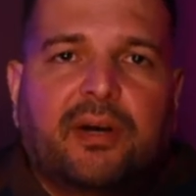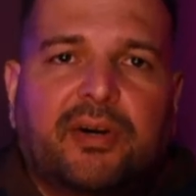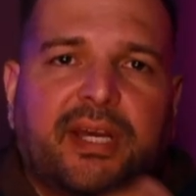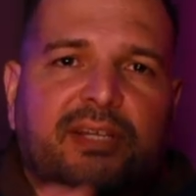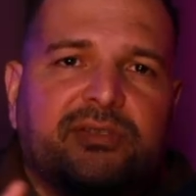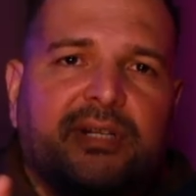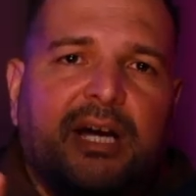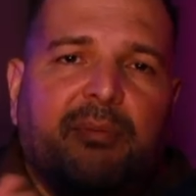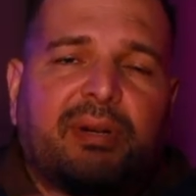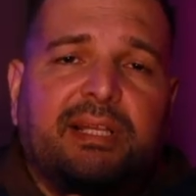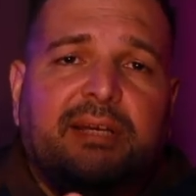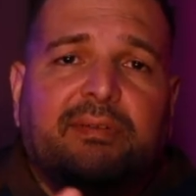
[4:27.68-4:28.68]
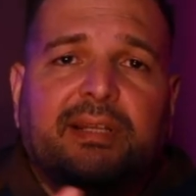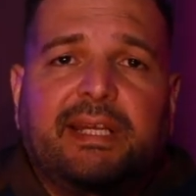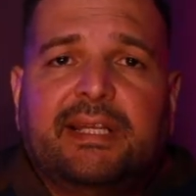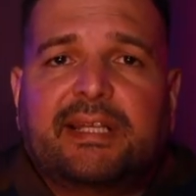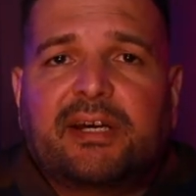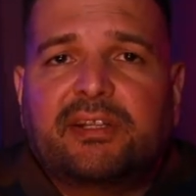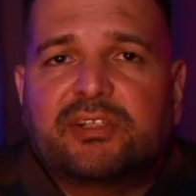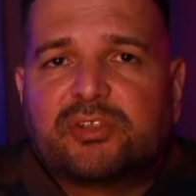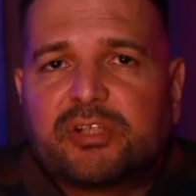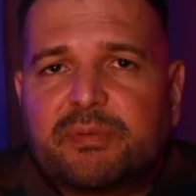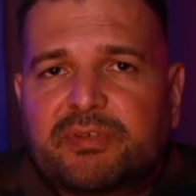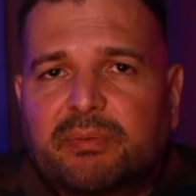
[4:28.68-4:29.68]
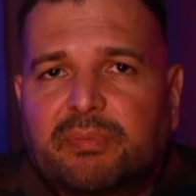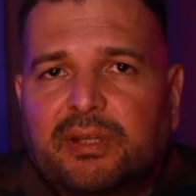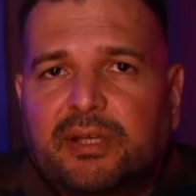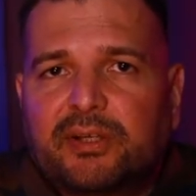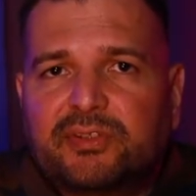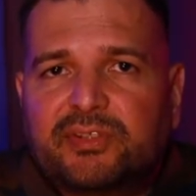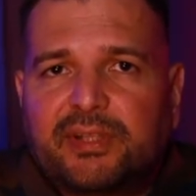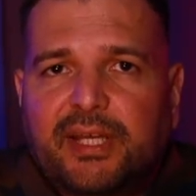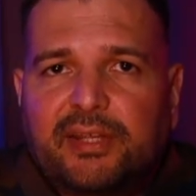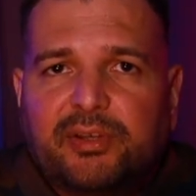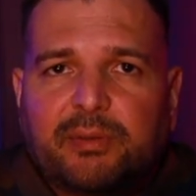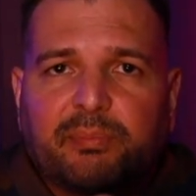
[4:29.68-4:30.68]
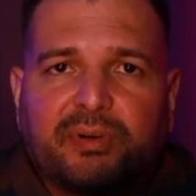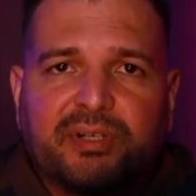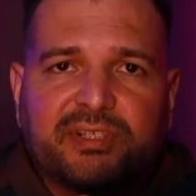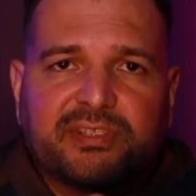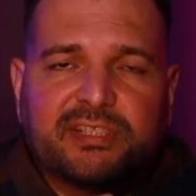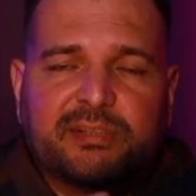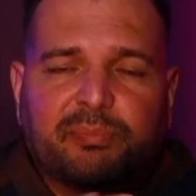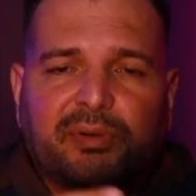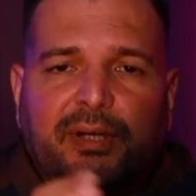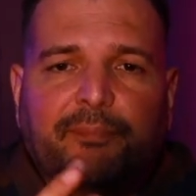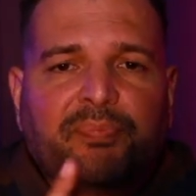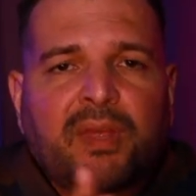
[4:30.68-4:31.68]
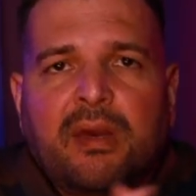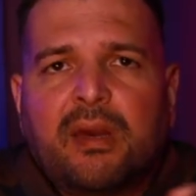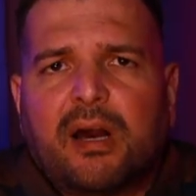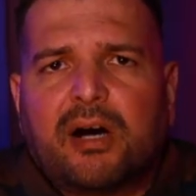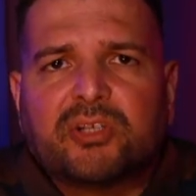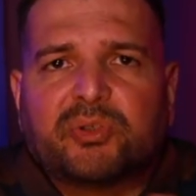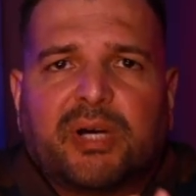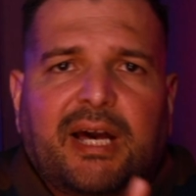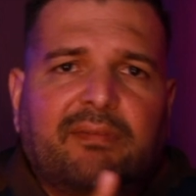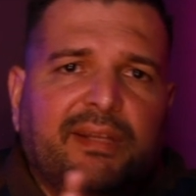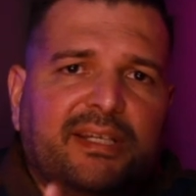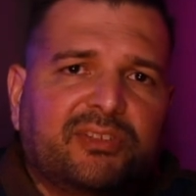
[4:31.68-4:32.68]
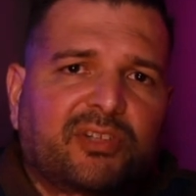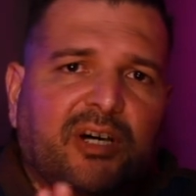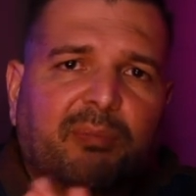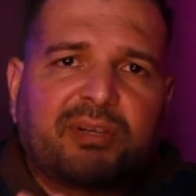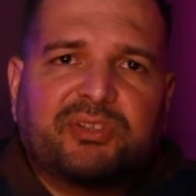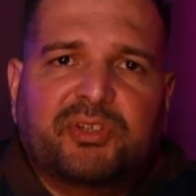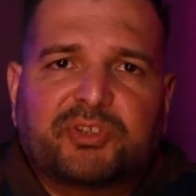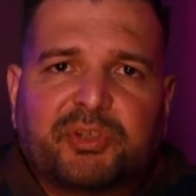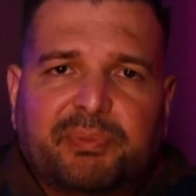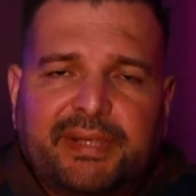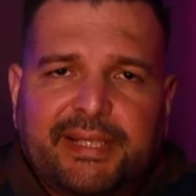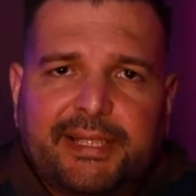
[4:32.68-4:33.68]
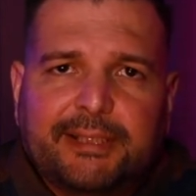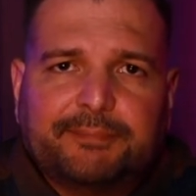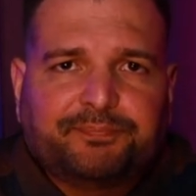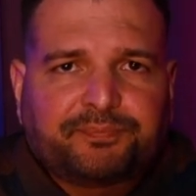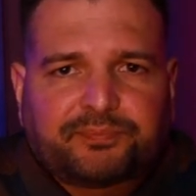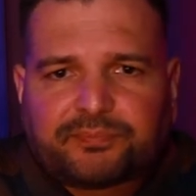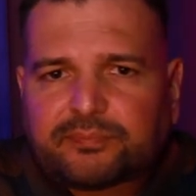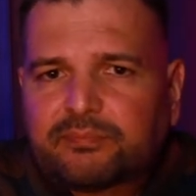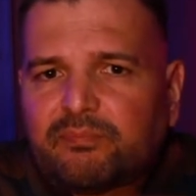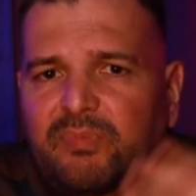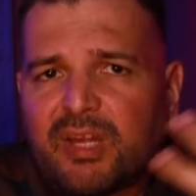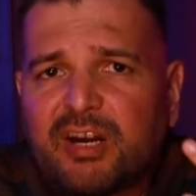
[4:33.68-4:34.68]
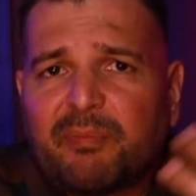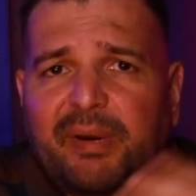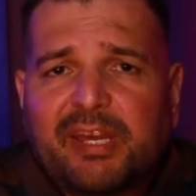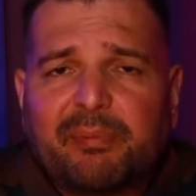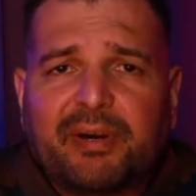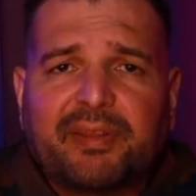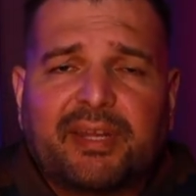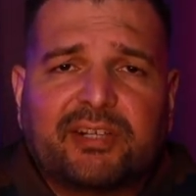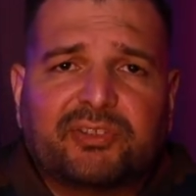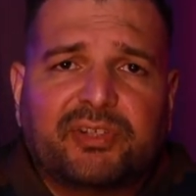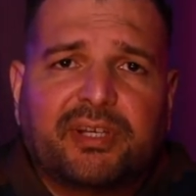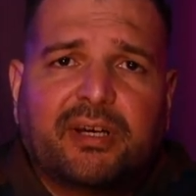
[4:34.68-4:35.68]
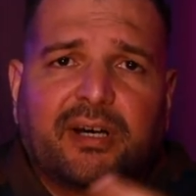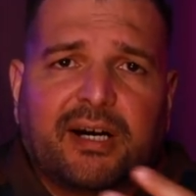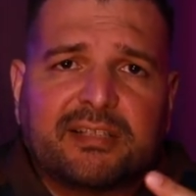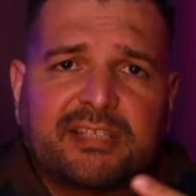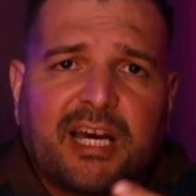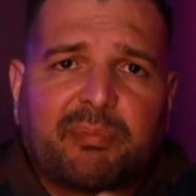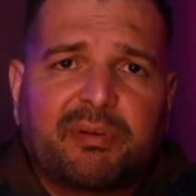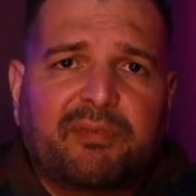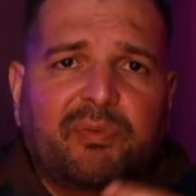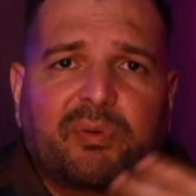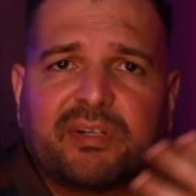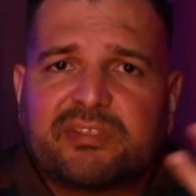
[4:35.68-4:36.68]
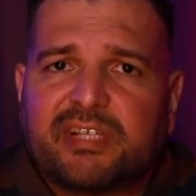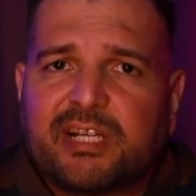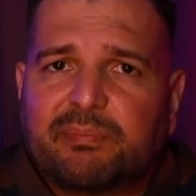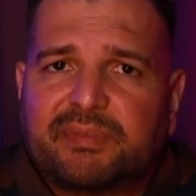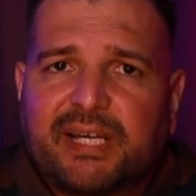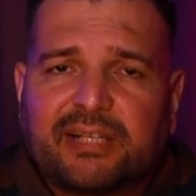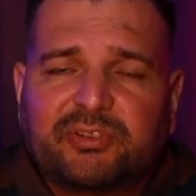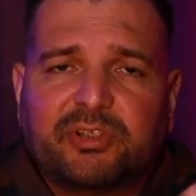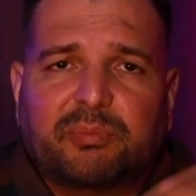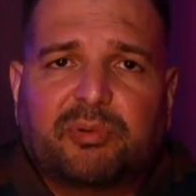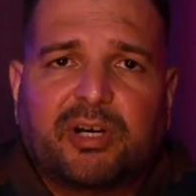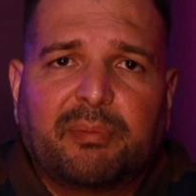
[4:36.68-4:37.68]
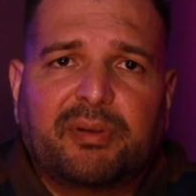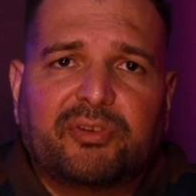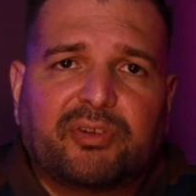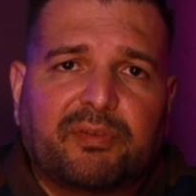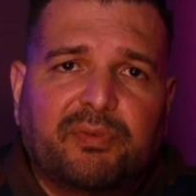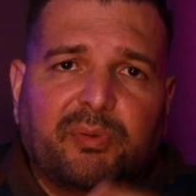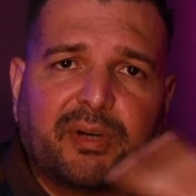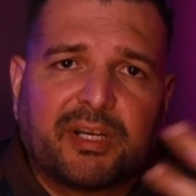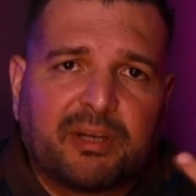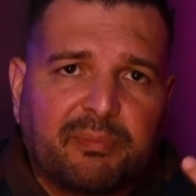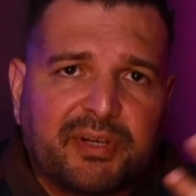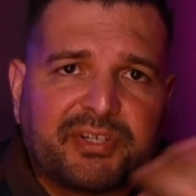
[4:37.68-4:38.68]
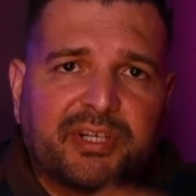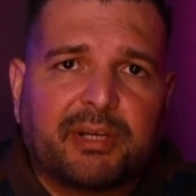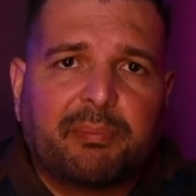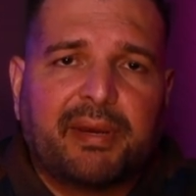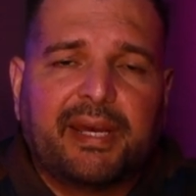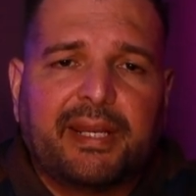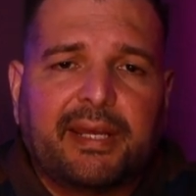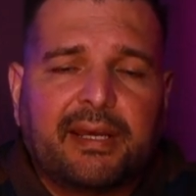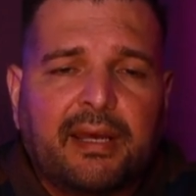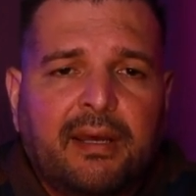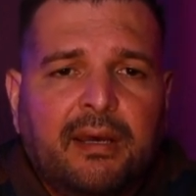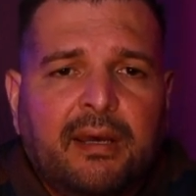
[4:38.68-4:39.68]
Okay, so now I'm going to leave a link down in the description below so that you can purchase this print. Also, I'll have links to all my social media, uh, my email there so you can contact me if you want to set up tattoo appointments or if you want to commission a painting.